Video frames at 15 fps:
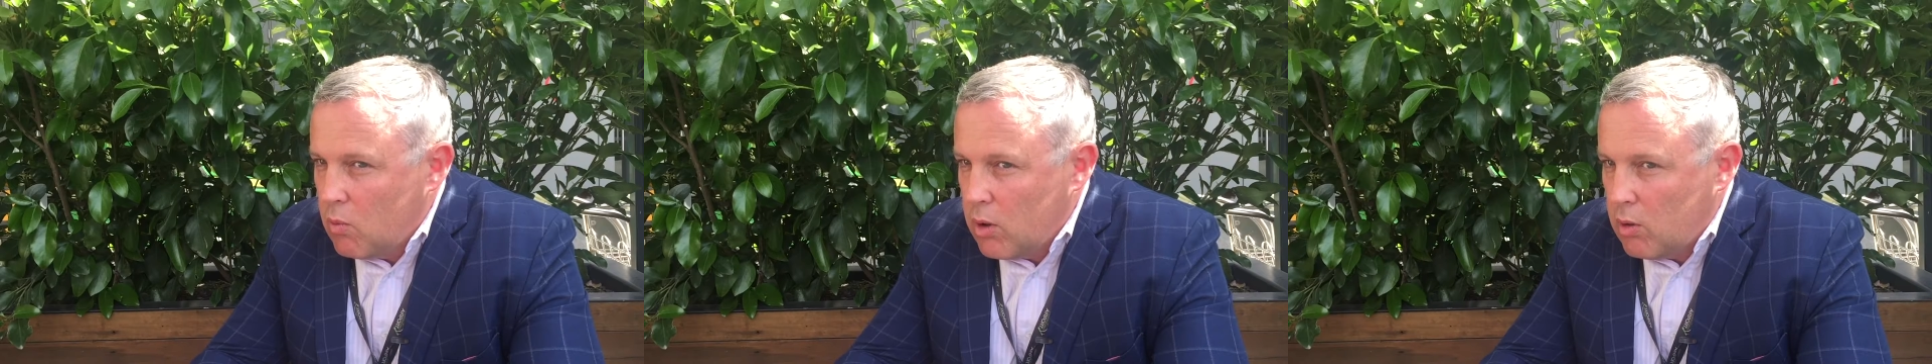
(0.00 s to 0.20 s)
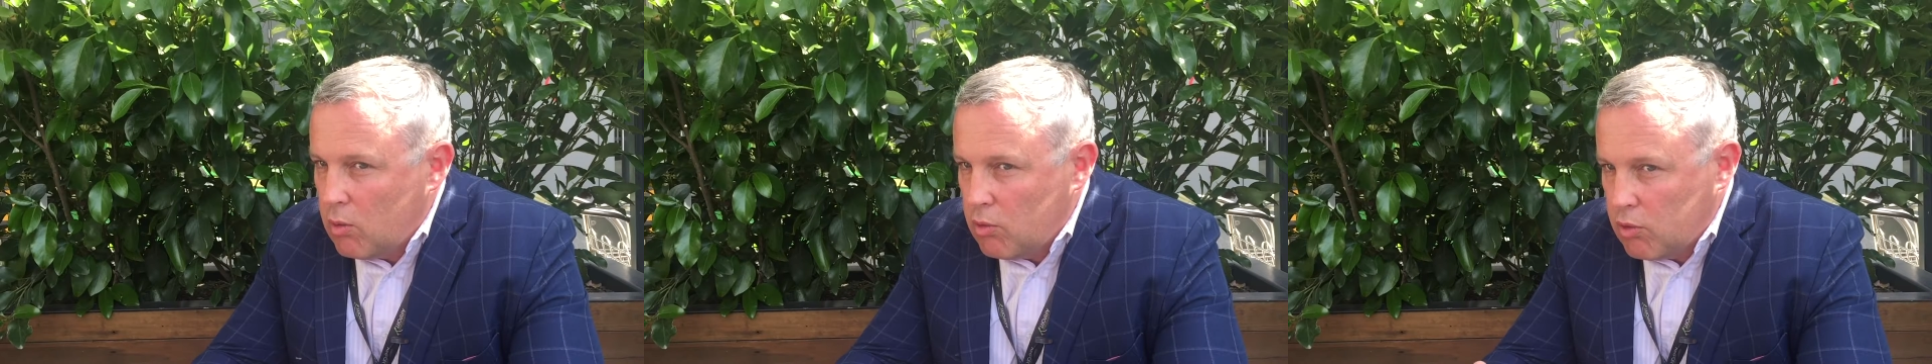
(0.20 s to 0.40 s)

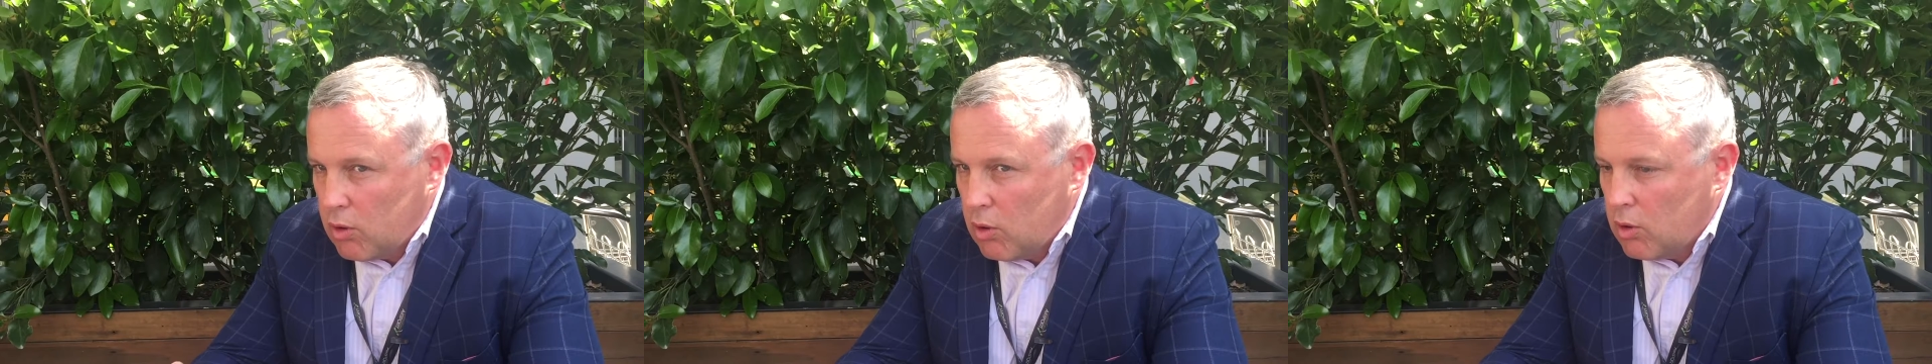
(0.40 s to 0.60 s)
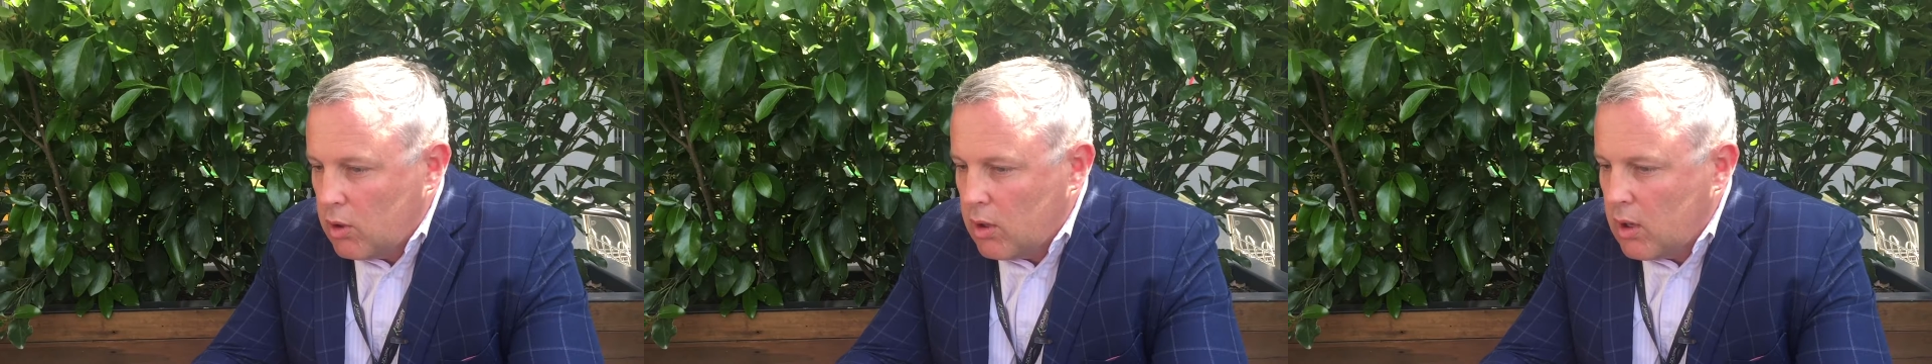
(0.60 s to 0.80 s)
we're also
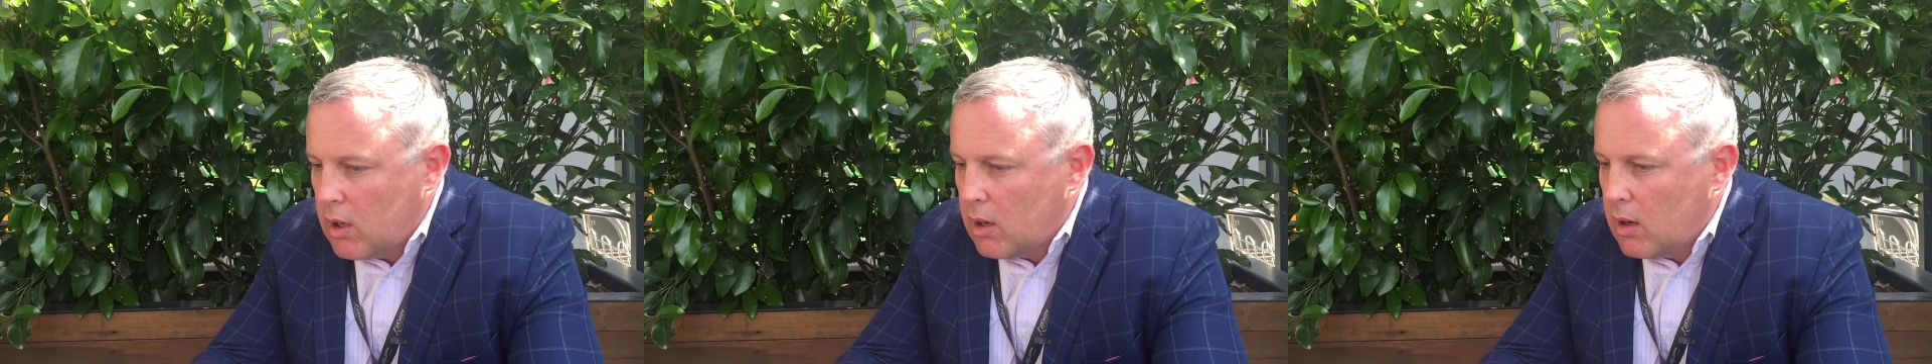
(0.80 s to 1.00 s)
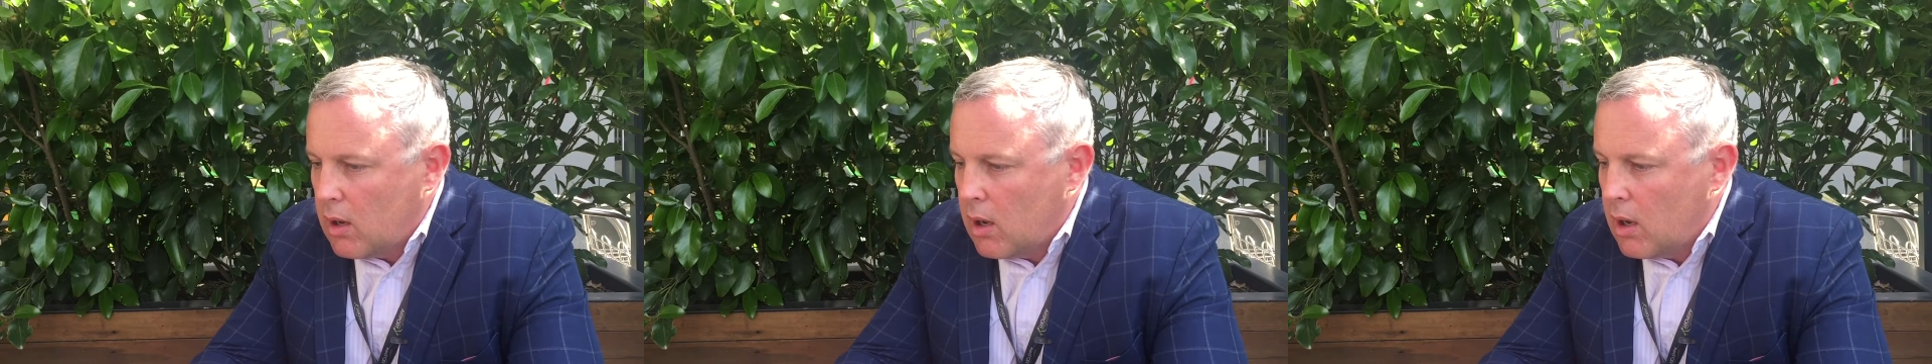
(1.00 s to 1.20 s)
looking at
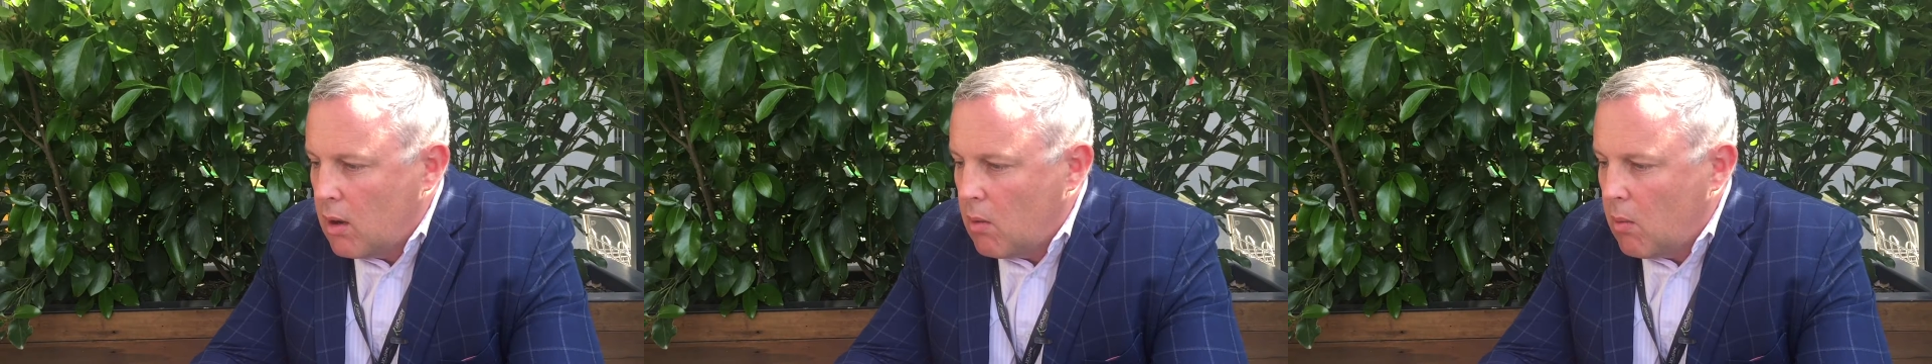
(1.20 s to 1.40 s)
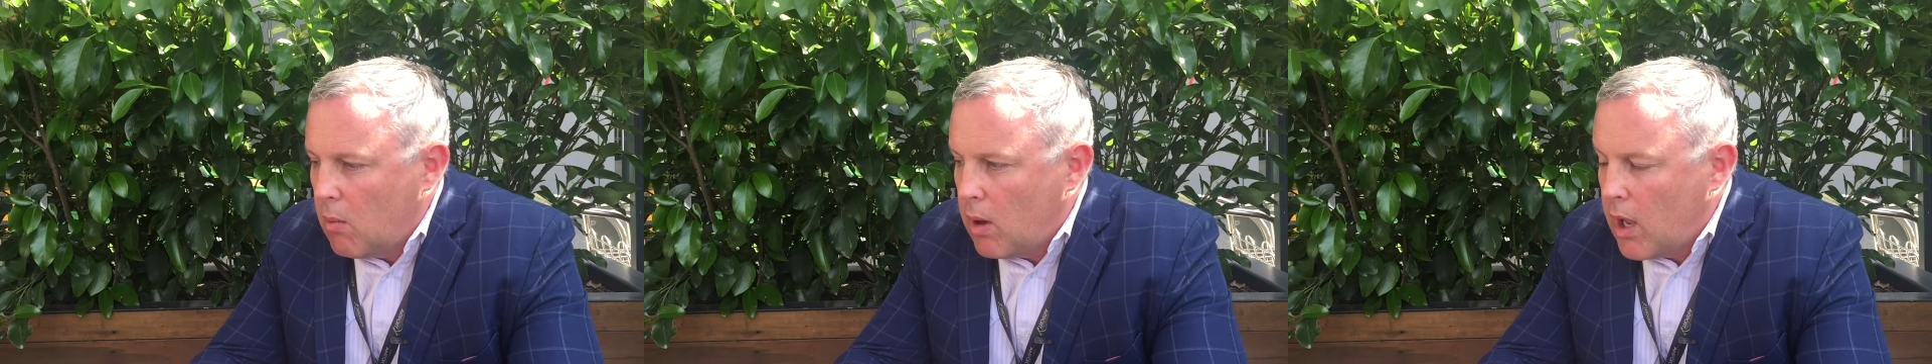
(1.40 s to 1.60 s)

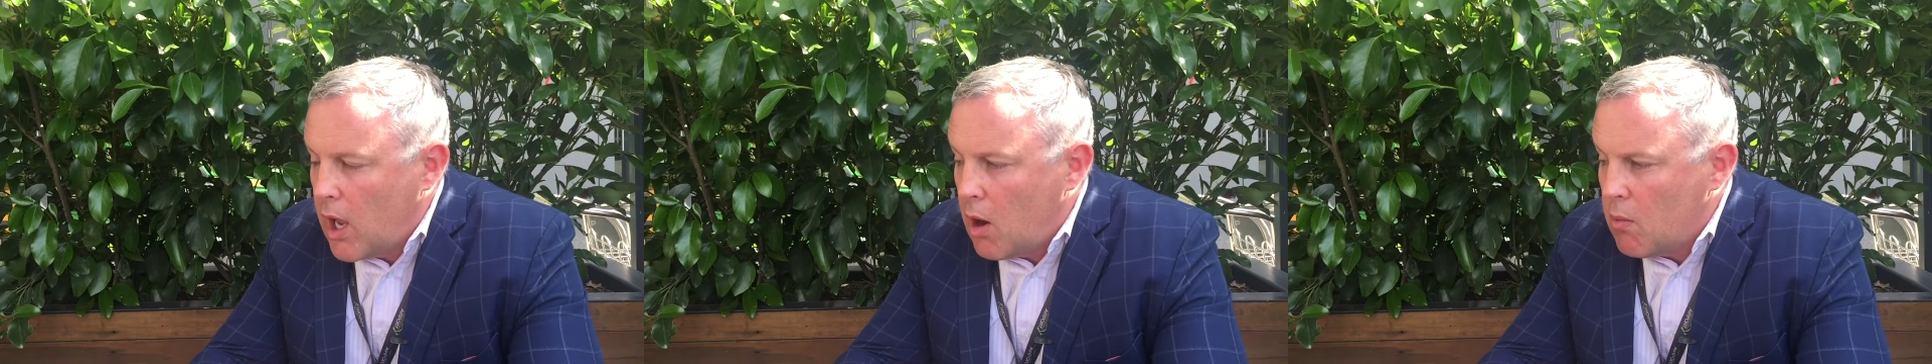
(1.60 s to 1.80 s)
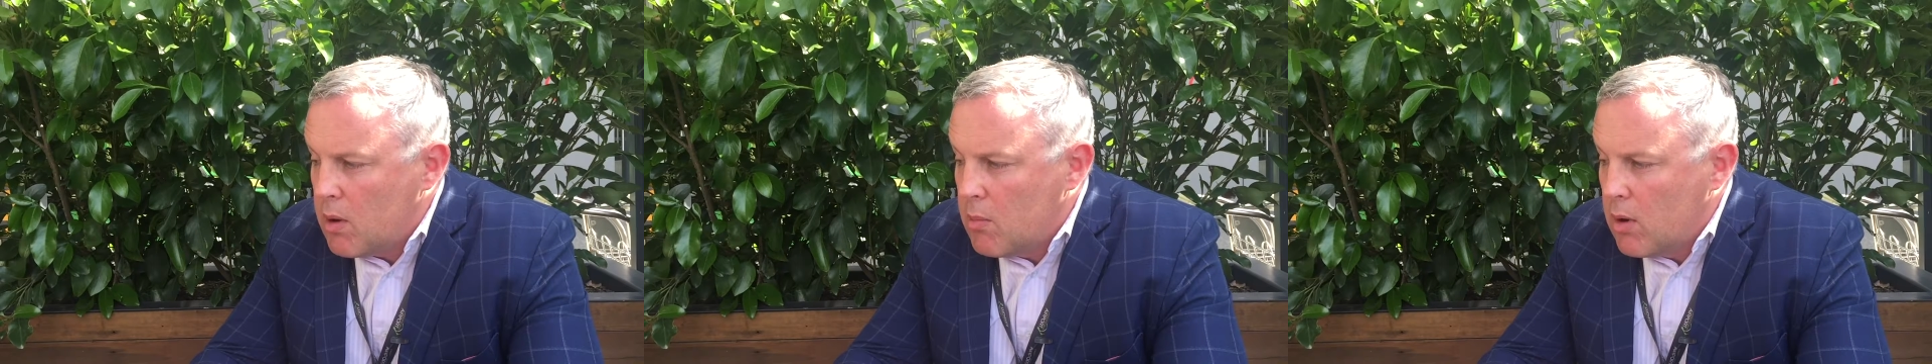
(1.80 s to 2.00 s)

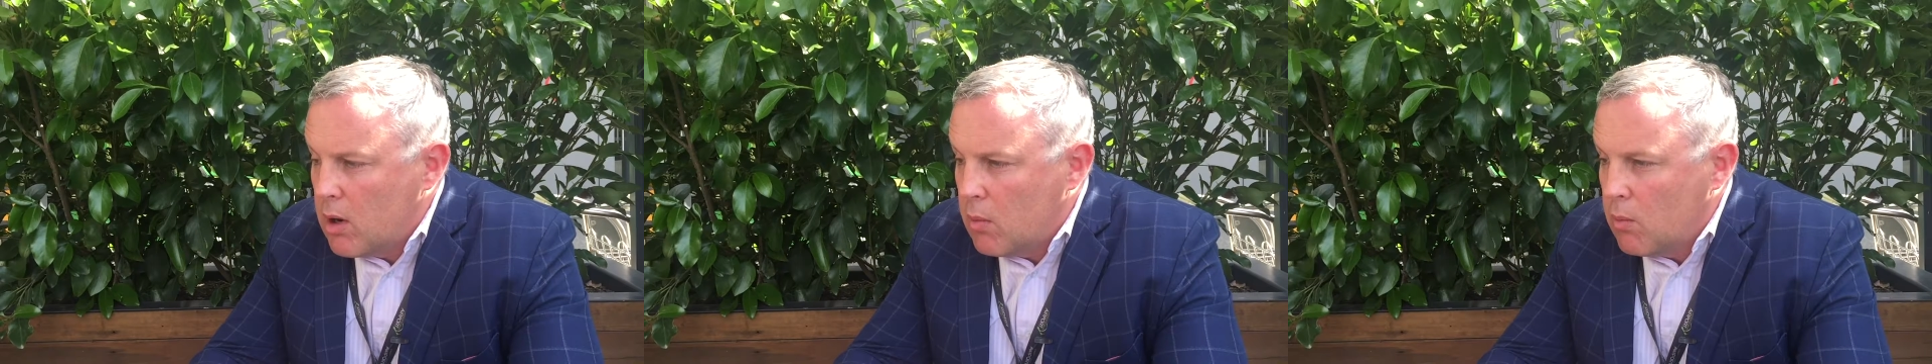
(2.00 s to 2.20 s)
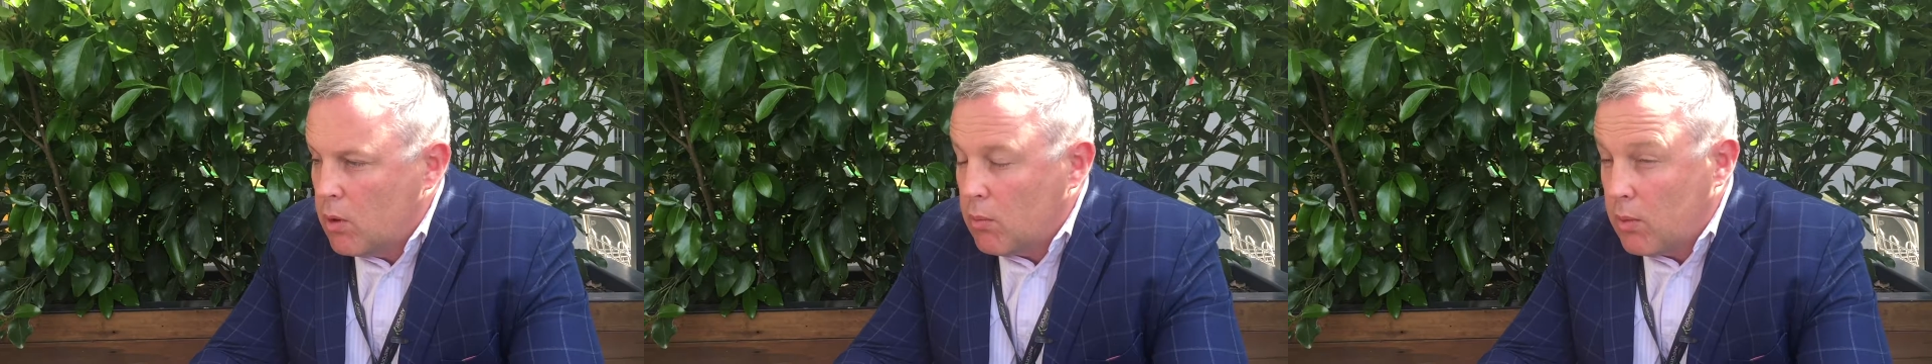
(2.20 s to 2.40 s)
how we
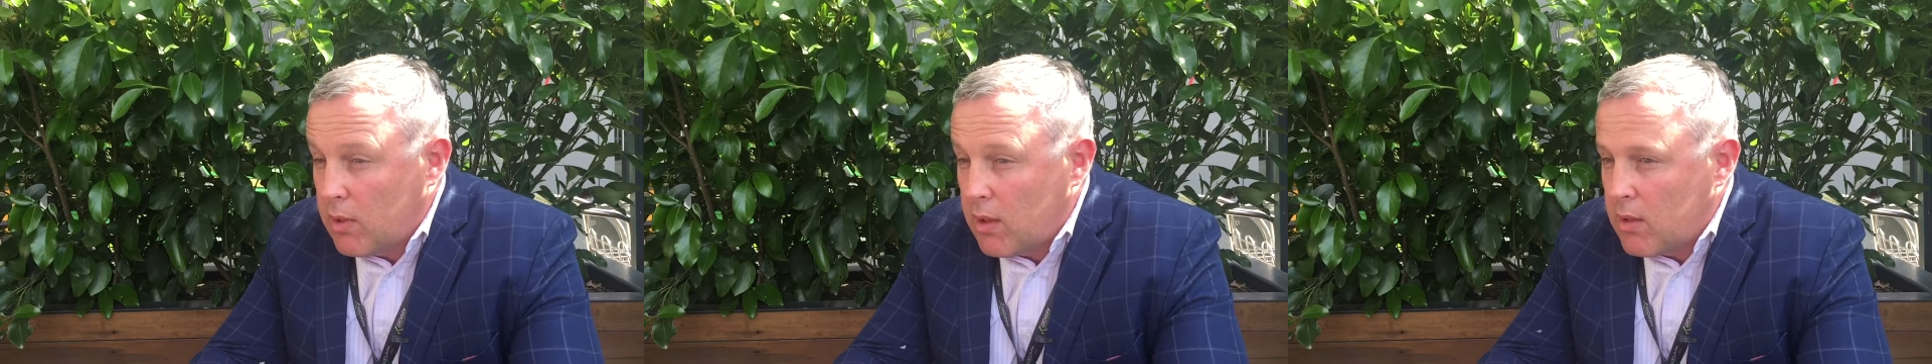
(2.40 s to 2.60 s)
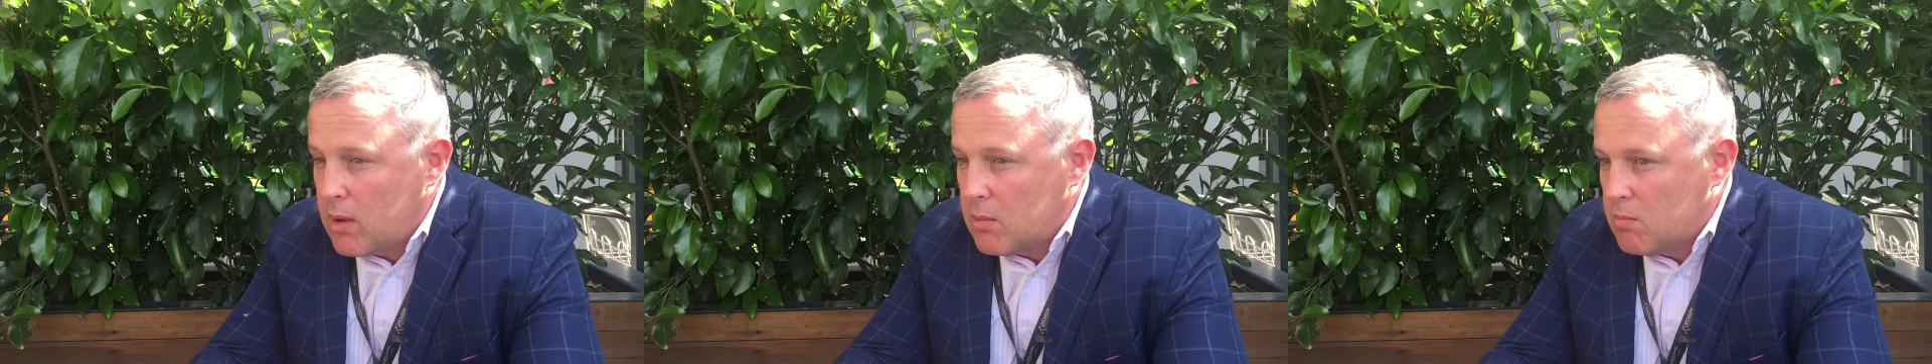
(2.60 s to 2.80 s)
might work with
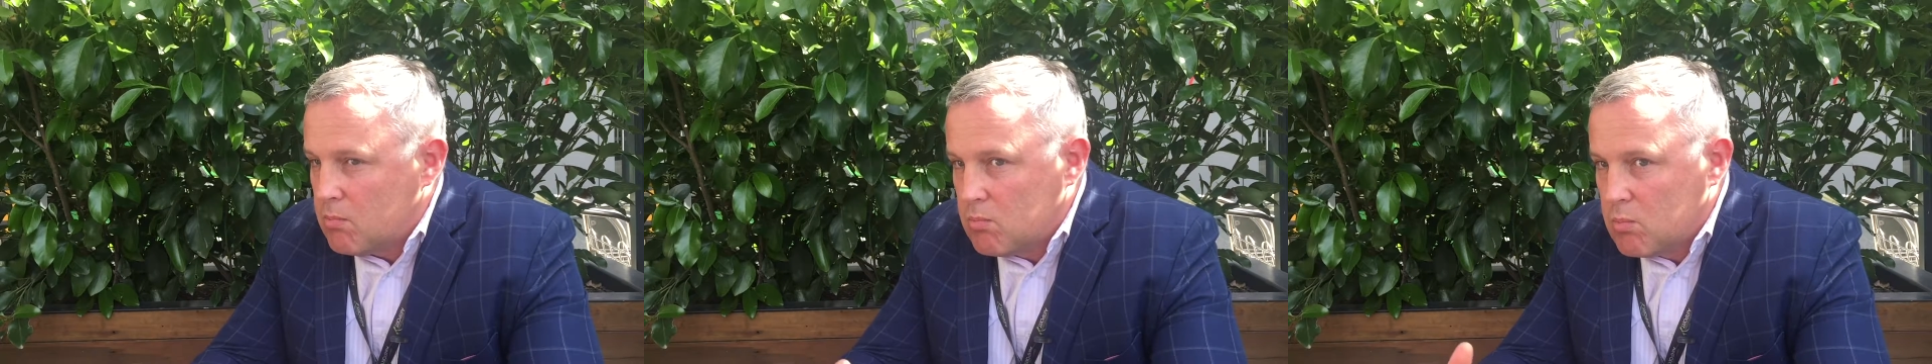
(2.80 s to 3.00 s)
other